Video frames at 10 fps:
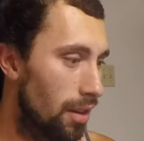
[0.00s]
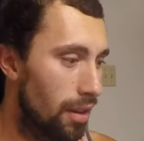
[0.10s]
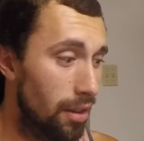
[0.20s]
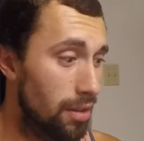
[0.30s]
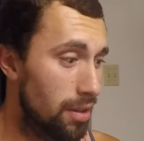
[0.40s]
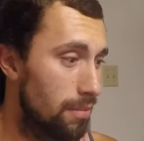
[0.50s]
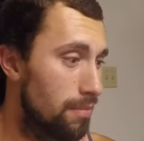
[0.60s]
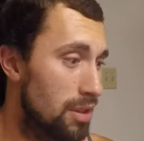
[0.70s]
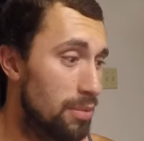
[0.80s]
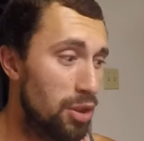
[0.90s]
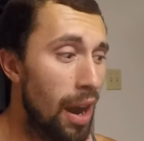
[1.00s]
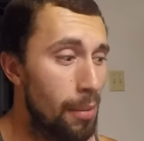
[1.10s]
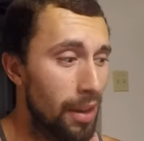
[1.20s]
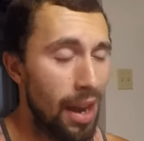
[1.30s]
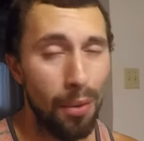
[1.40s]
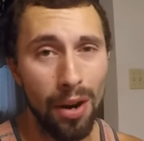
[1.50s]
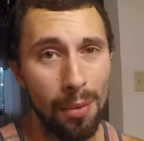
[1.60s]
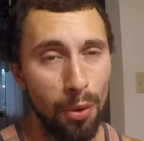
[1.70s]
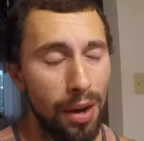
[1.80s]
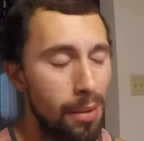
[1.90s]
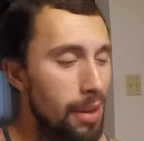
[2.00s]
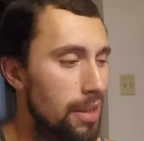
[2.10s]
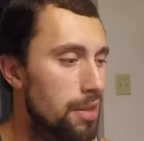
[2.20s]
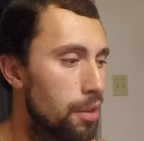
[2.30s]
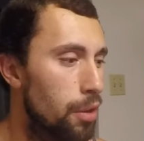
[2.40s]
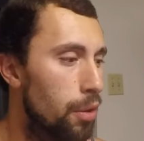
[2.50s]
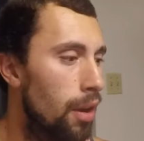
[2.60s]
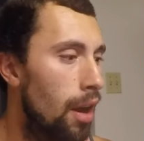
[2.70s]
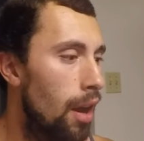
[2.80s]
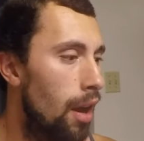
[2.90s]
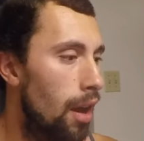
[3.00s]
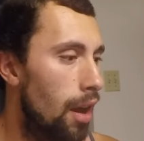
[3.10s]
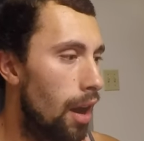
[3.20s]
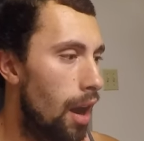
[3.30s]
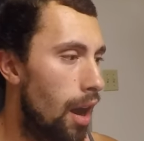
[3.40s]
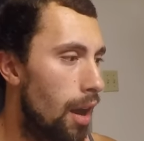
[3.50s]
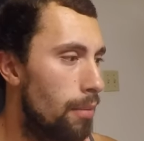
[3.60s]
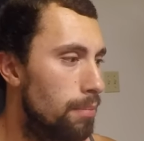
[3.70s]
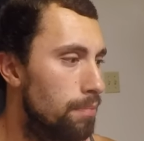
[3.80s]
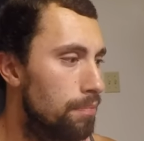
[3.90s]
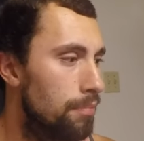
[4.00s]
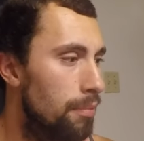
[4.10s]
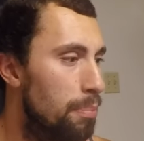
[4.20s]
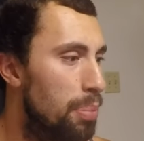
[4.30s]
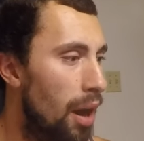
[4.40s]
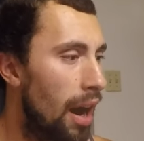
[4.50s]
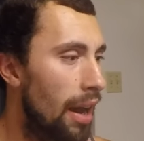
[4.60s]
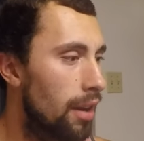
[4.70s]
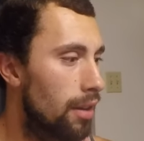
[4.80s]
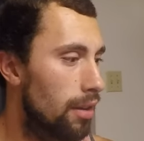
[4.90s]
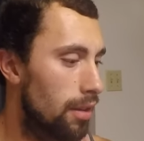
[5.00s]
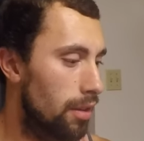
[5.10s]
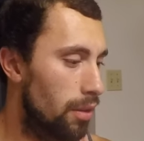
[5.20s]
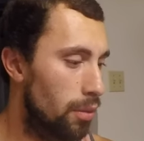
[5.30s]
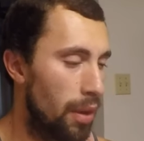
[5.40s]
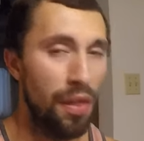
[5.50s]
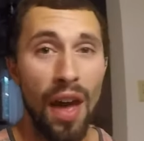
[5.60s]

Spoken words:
our subscriber count went up quite a bit too. But with